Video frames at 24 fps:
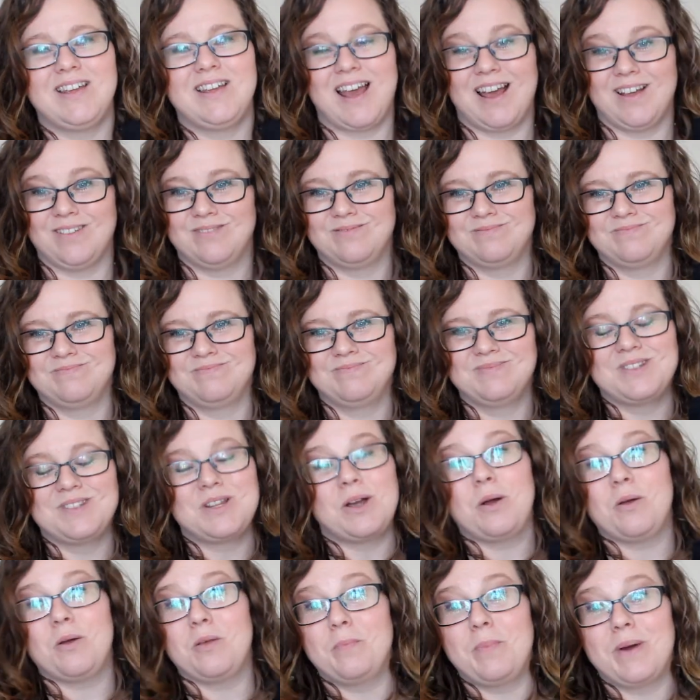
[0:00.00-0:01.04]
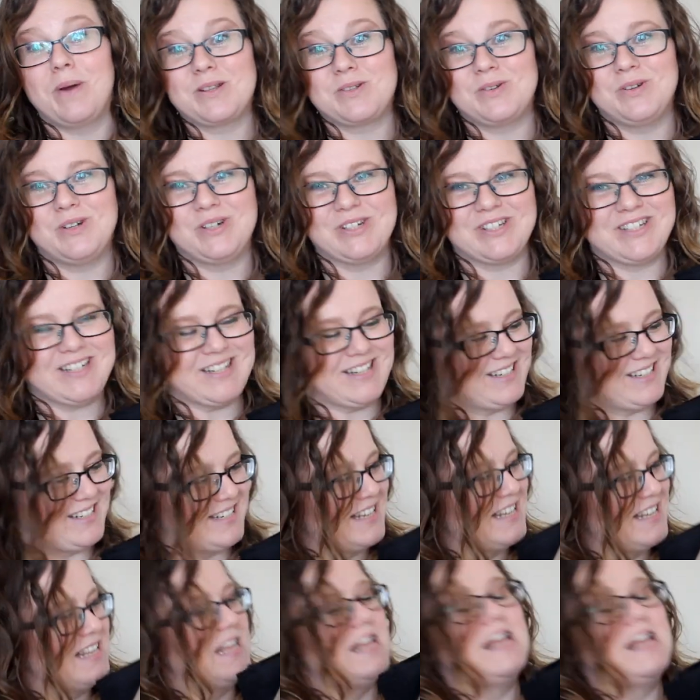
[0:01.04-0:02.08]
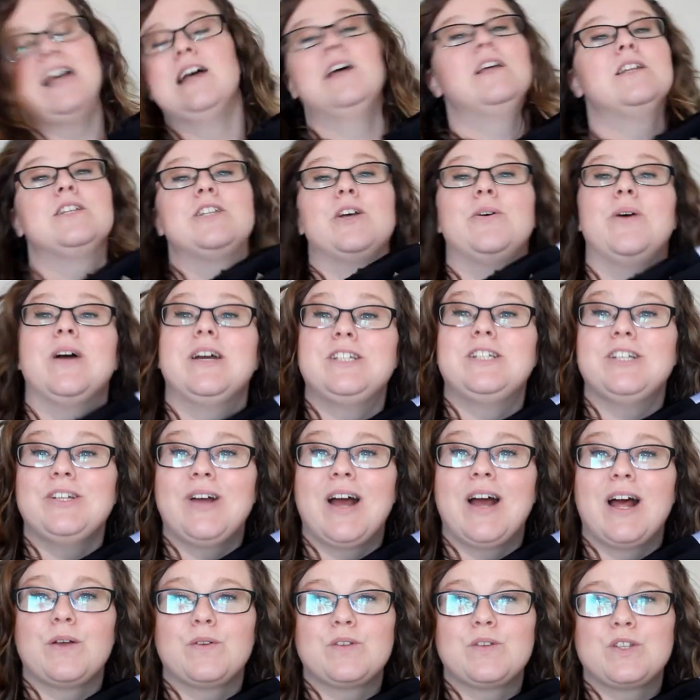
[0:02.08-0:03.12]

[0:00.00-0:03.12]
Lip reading: yeah, sorry, the battery just died. So I do have